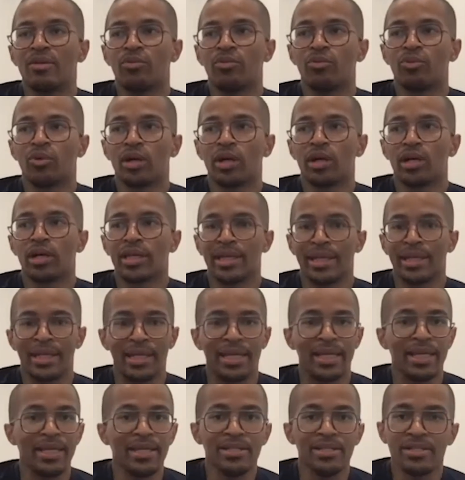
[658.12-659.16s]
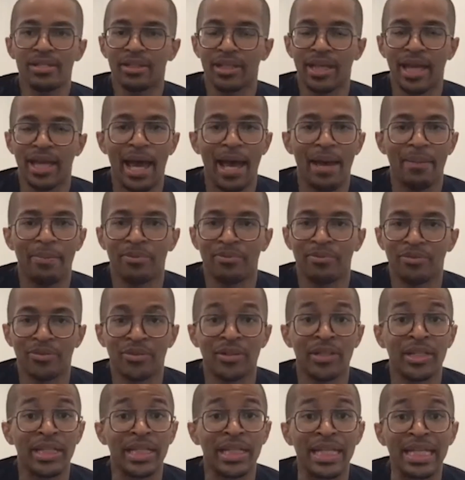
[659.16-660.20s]
what can easily happen
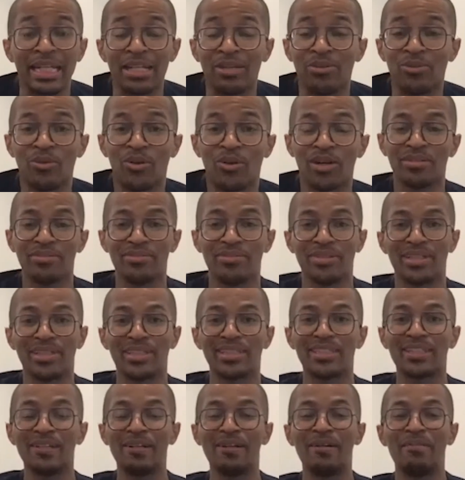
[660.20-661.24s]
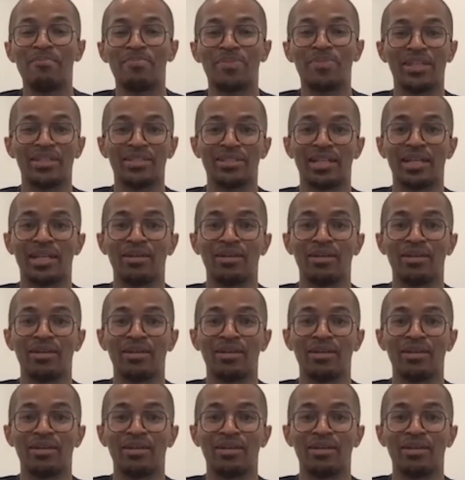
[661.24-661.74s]
for any one of us is